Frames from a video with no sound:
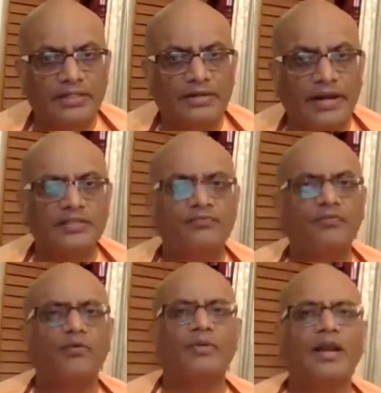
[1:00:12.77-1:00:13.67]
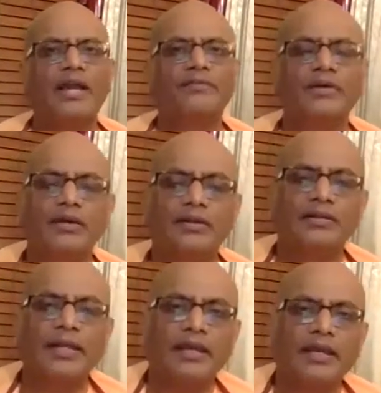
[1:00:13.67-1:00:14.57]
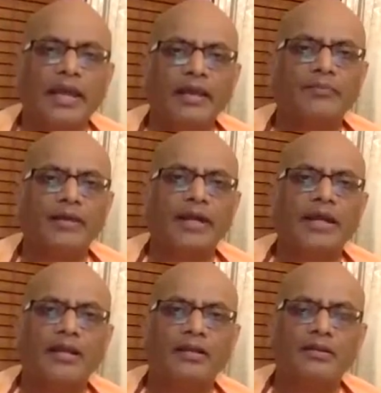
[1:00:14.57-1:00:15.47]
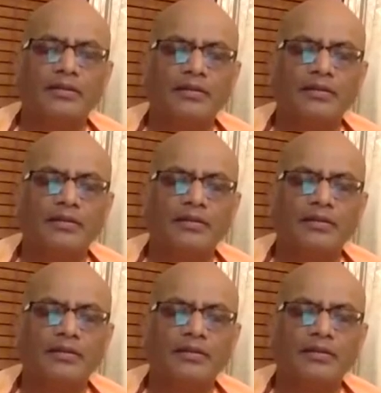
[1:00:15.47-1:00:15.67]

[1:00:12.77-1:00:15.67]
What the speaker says: a transformed life, they came again,